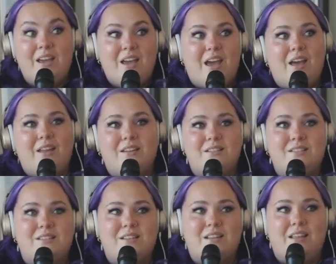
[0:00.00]
And
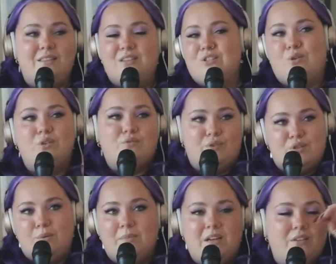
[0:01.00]
this goes for so
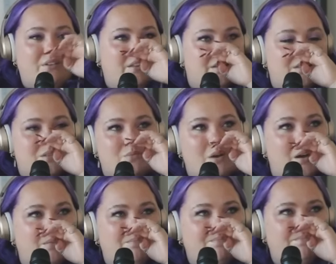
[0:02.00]
many other things as
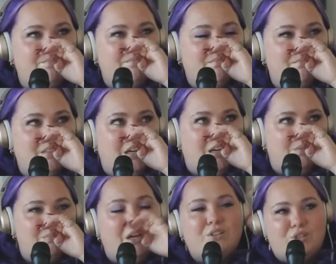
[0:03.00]
well.
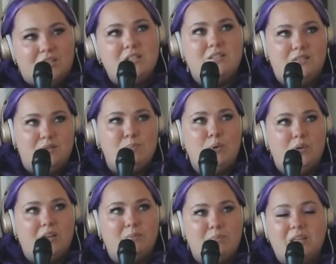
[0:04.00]
Not just
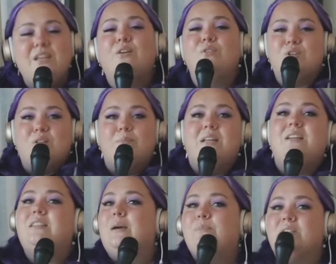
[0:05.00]
spooning, but you know, there's so many
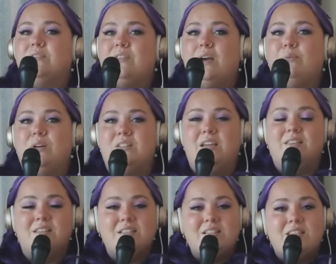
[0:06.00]
examples of that where it's like
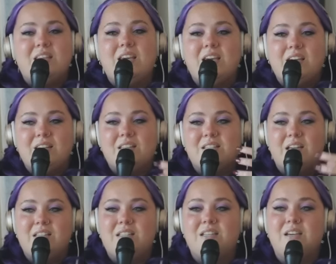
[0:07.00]
this thing, this
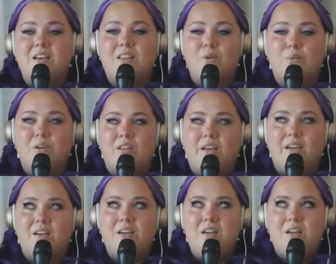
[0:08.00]
idea that we're like,
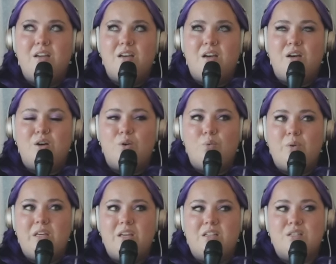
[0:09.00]
oh, we
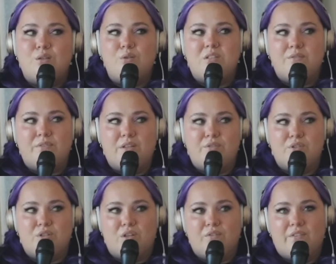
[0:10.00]
exclusively
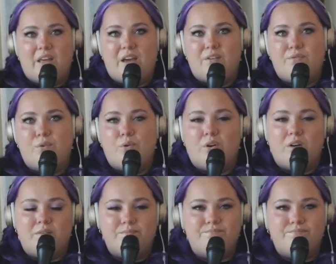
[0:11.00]
reserve that for